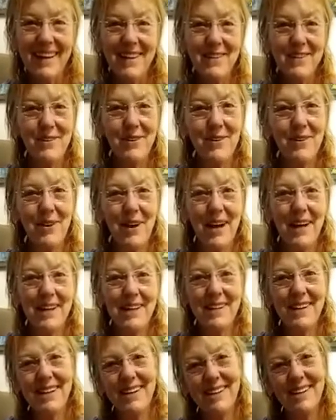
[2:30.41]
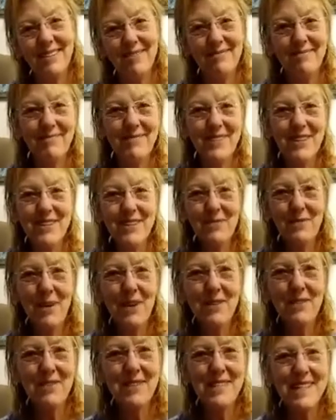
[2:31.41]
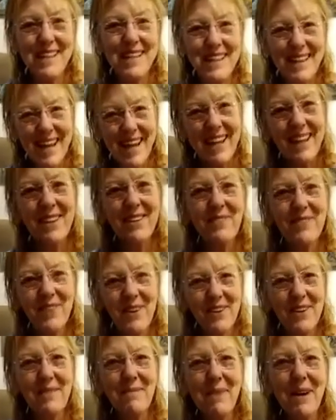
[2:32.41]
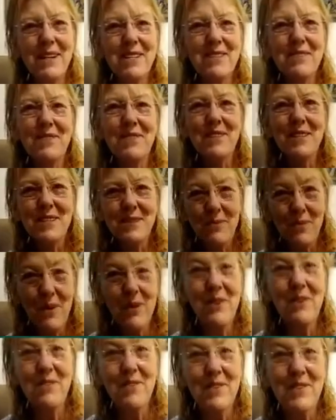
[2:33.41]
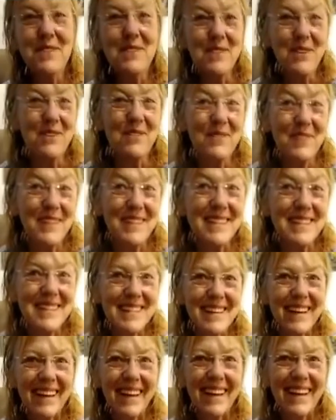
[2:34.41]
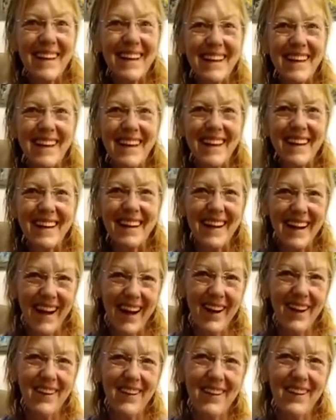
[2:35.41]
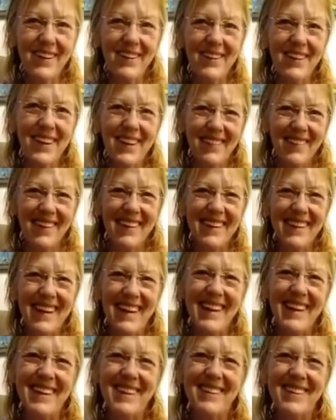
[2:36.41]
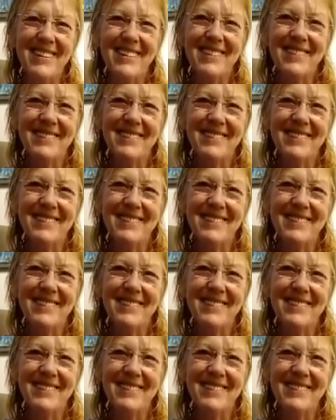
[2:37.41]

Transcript: So I just want to say thank you very much for this wonderful service and care that you're giving. Thank you.